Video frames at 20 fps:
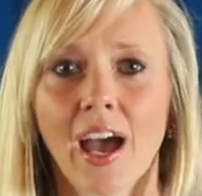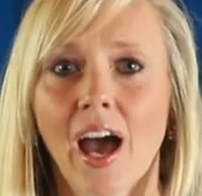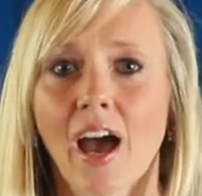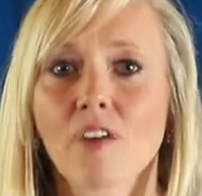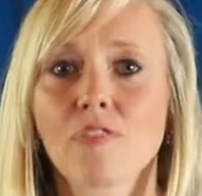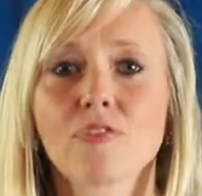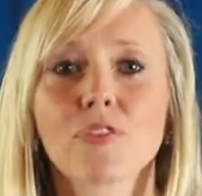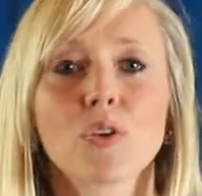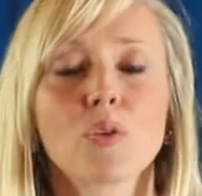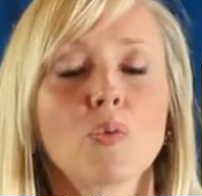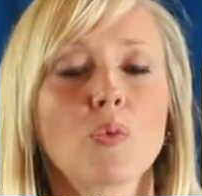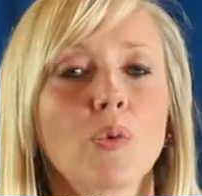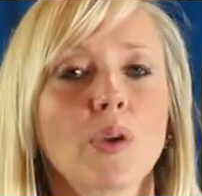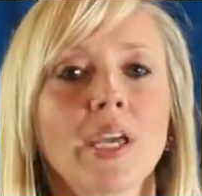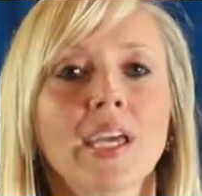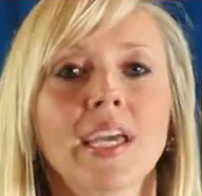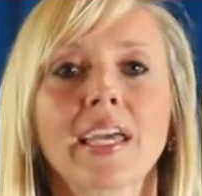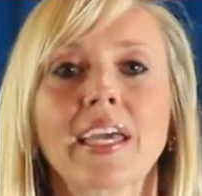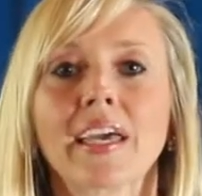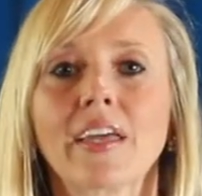I feel
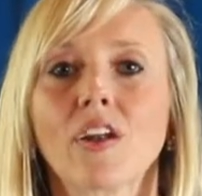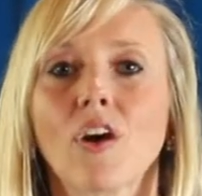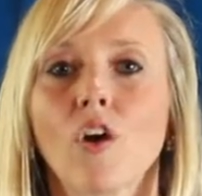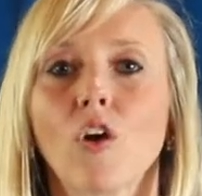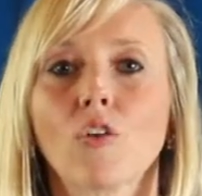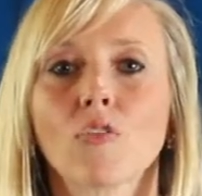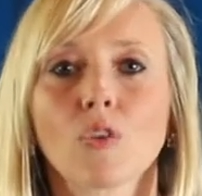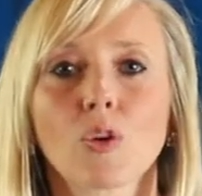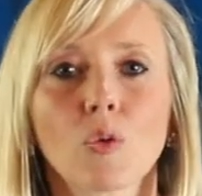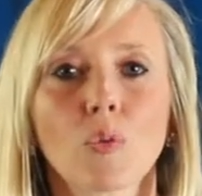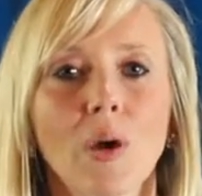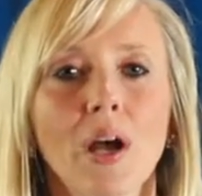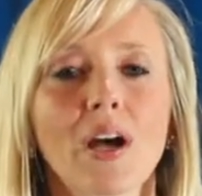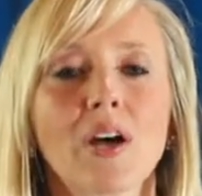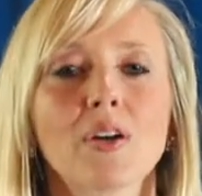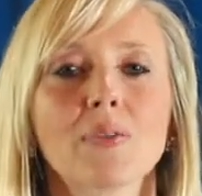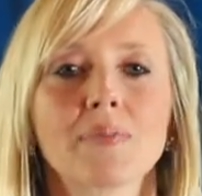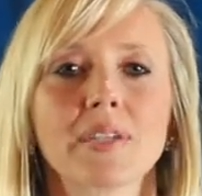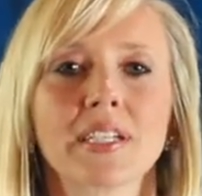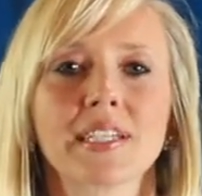weak and
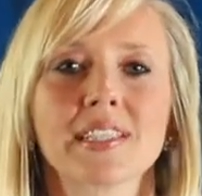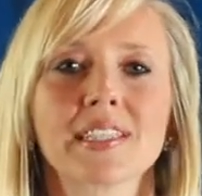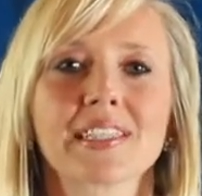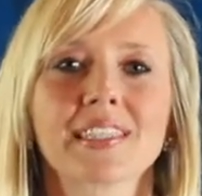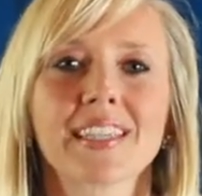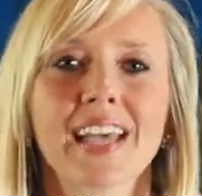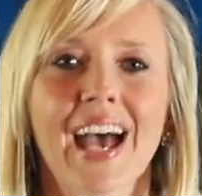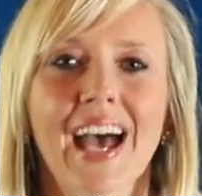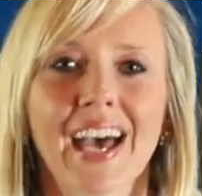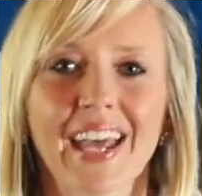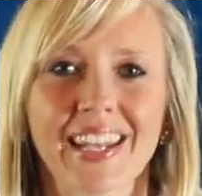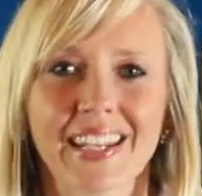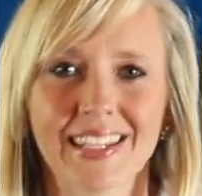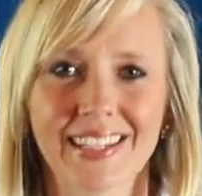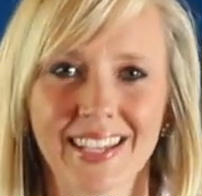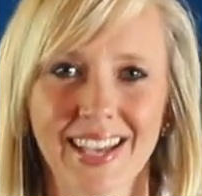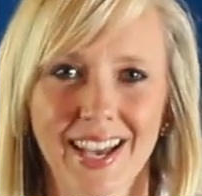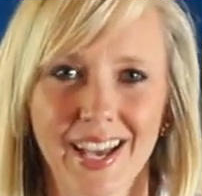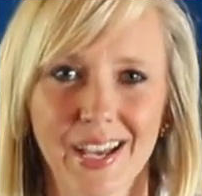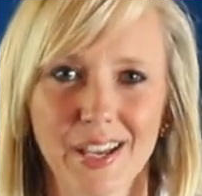overwhelmed and sad at
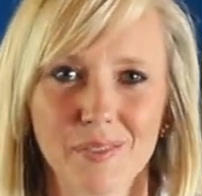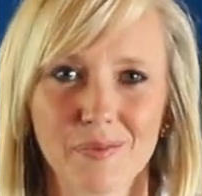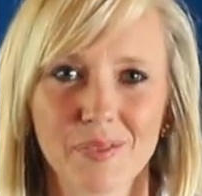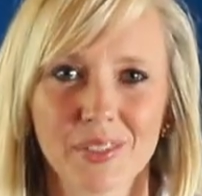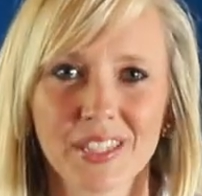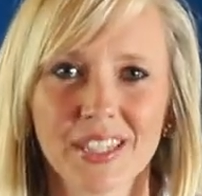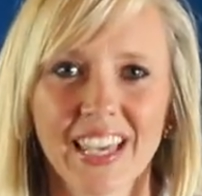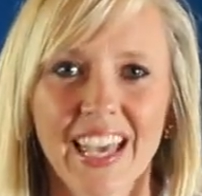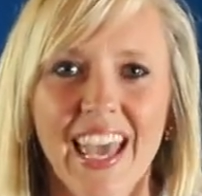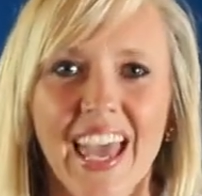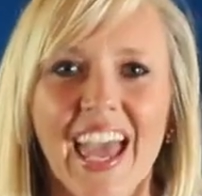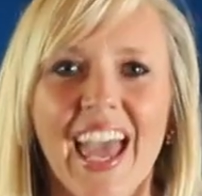times.